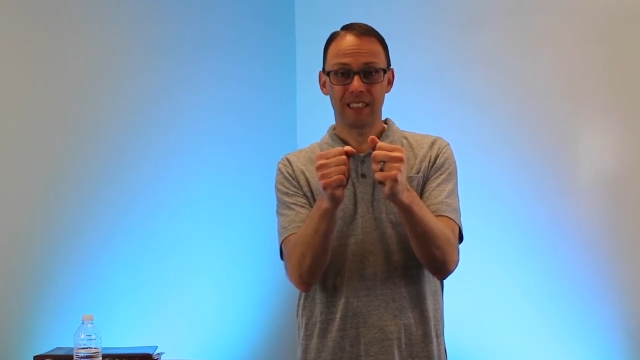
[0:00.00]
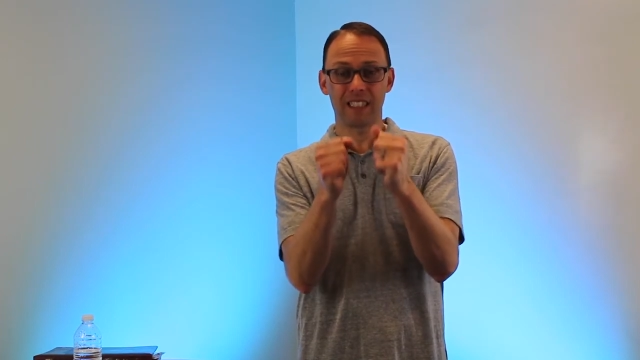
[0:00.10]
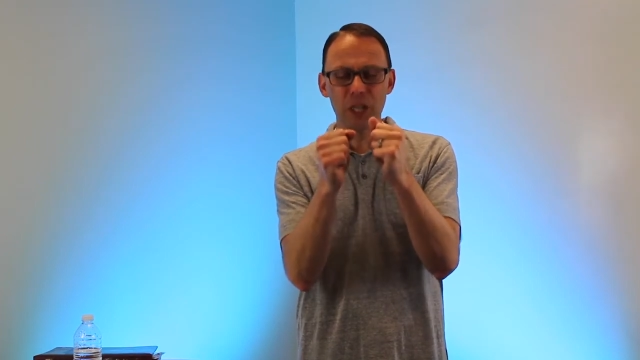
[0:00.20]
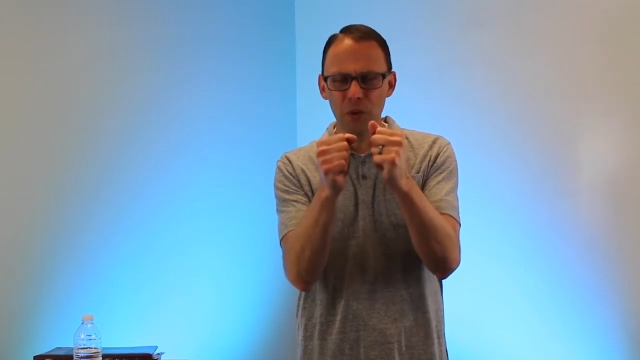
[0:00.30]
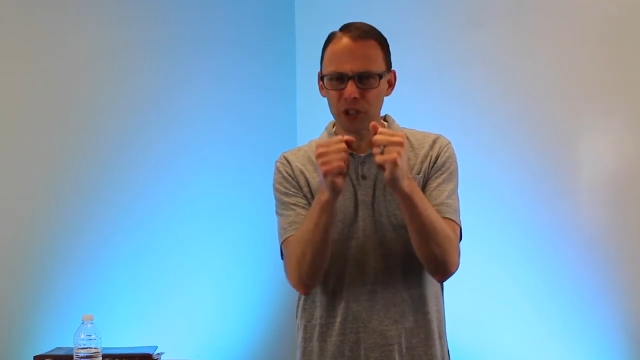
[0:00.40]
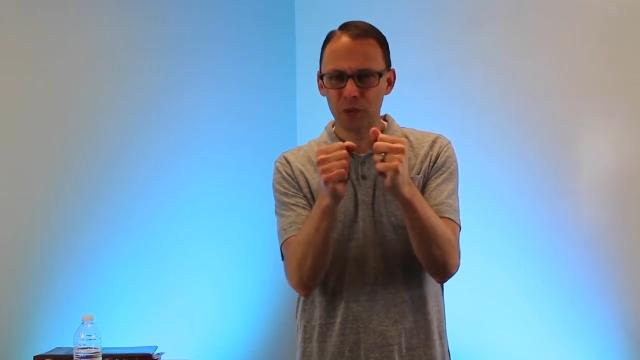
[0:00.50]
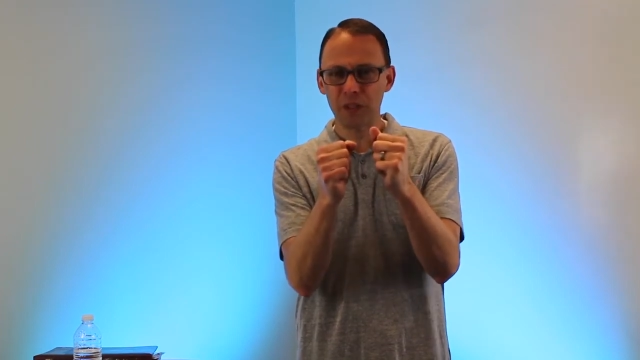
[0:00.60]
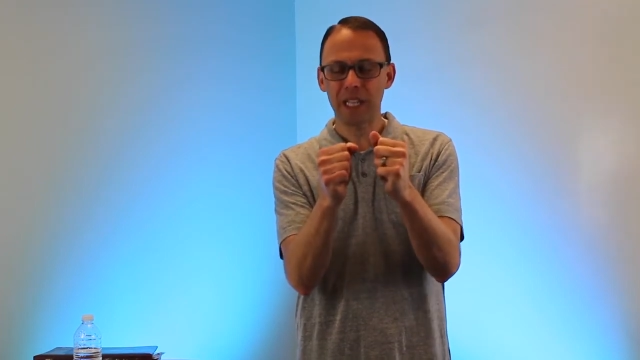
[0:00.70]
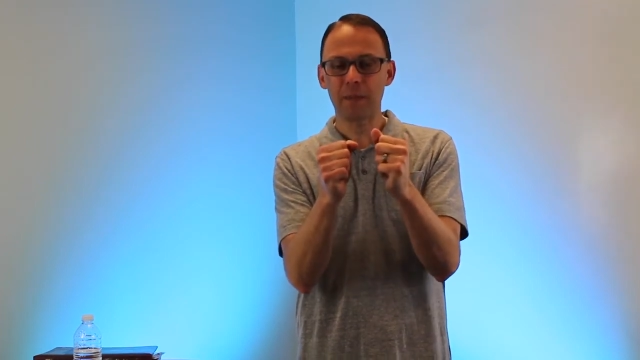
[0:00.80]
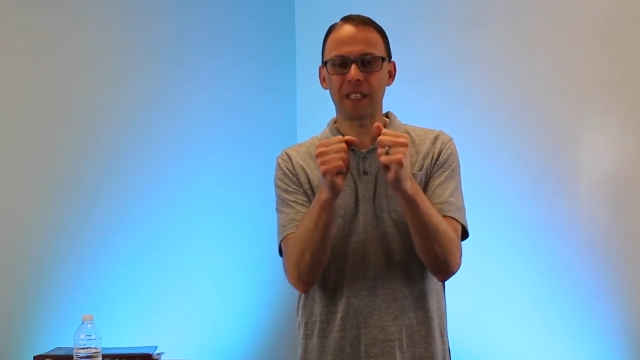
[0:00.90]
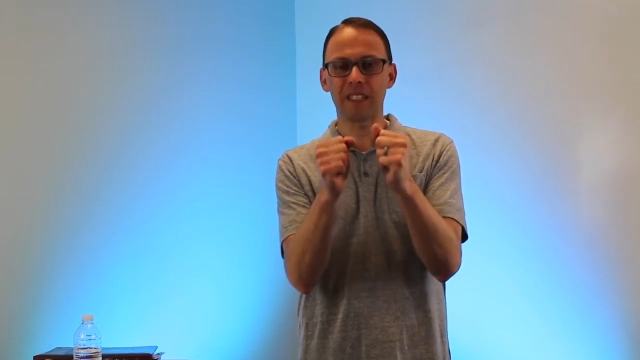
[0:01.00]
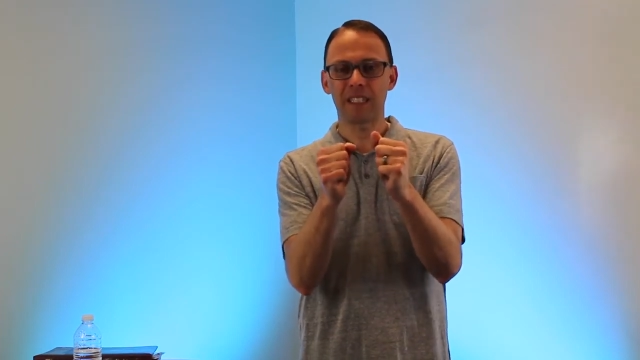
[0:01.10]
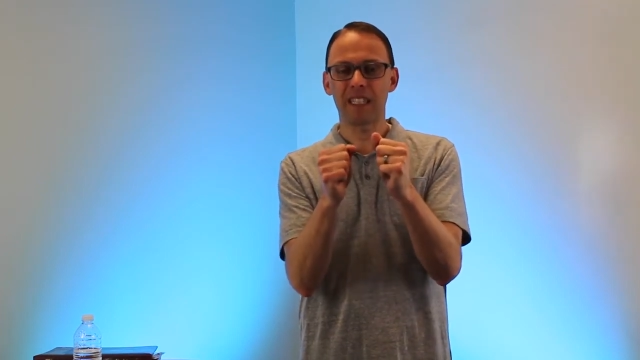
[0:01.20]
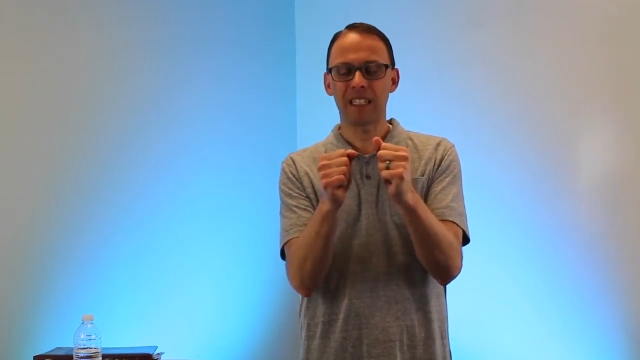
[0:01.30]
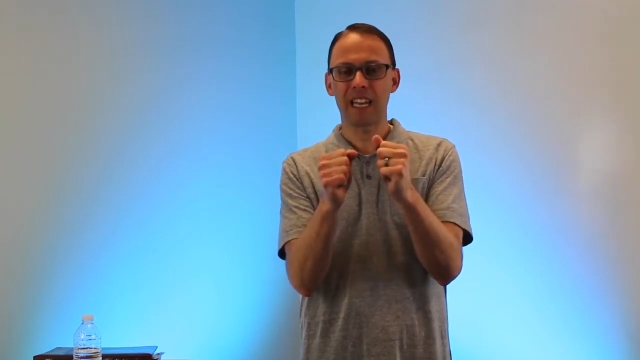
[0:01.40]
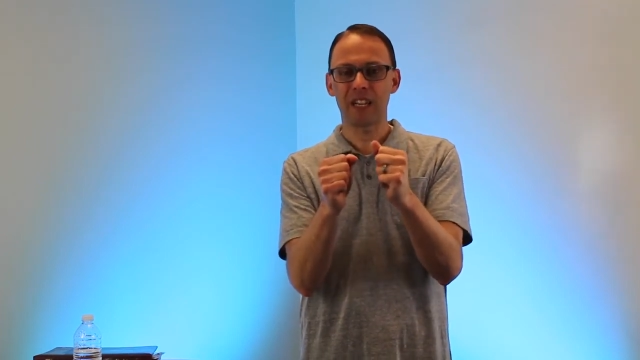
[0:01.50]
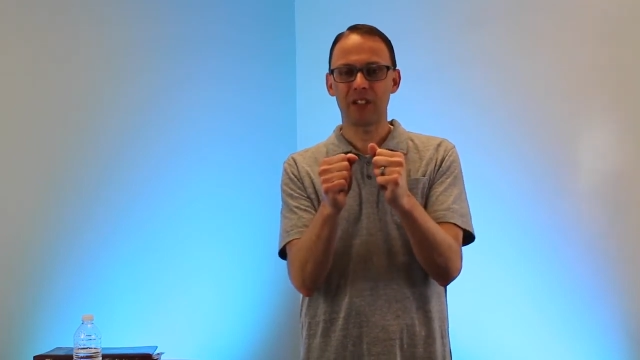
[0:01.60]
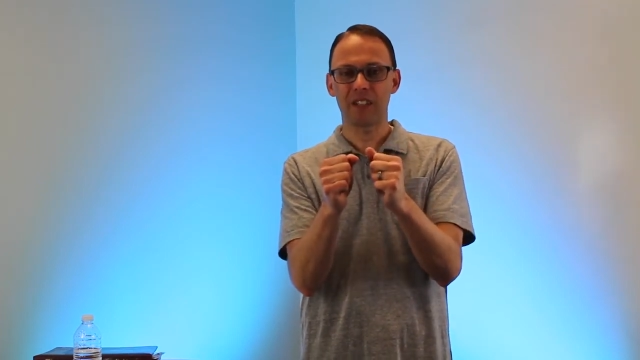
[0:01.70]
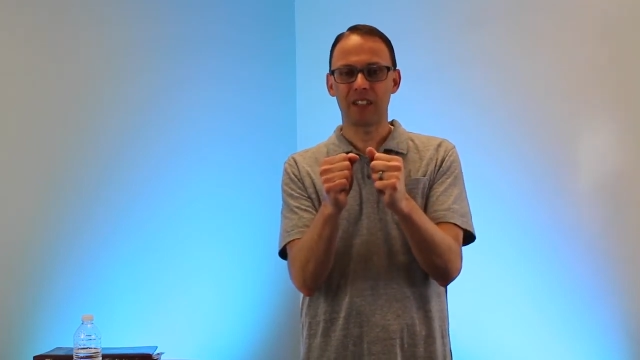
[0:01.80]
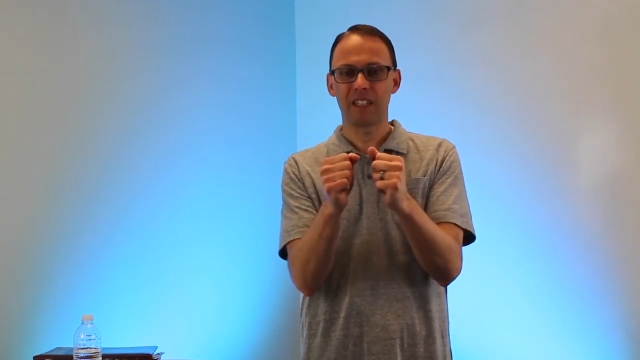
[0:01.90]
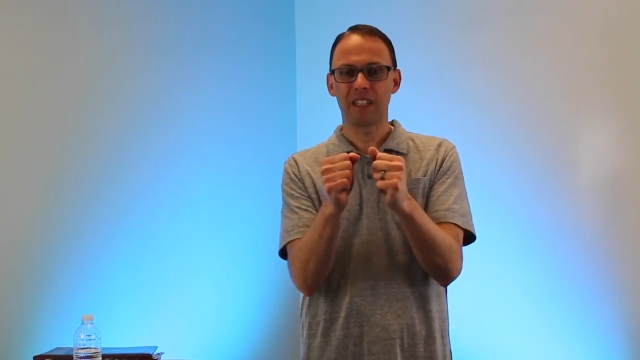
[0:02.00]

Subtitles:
See what you're really up against. See the danger.